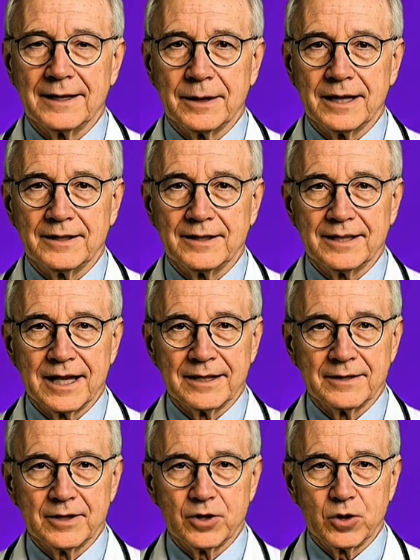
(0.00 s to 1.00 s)
I
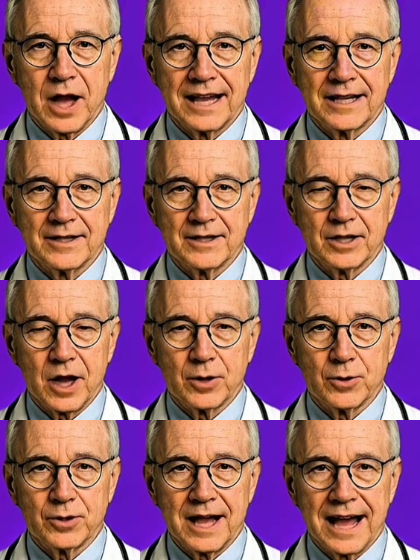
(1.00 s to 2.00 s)
once worked with a woman
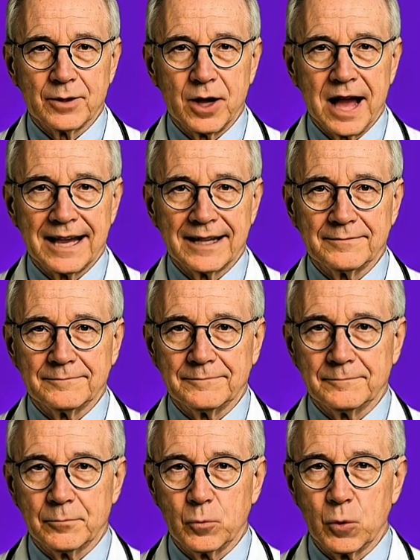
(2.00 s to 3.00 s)
named Eleanor,
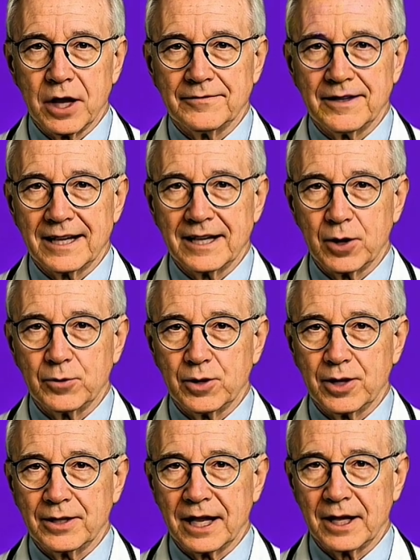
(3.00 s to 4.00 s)
71
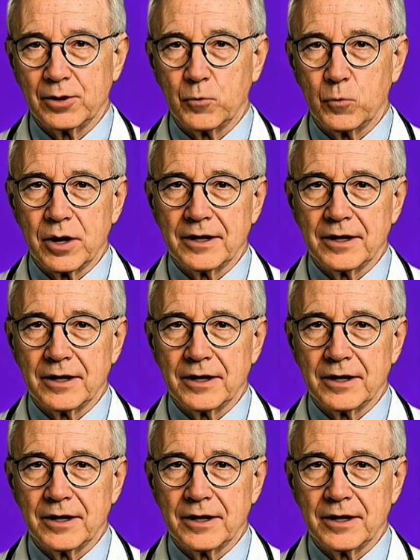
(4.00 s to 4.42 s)
years old.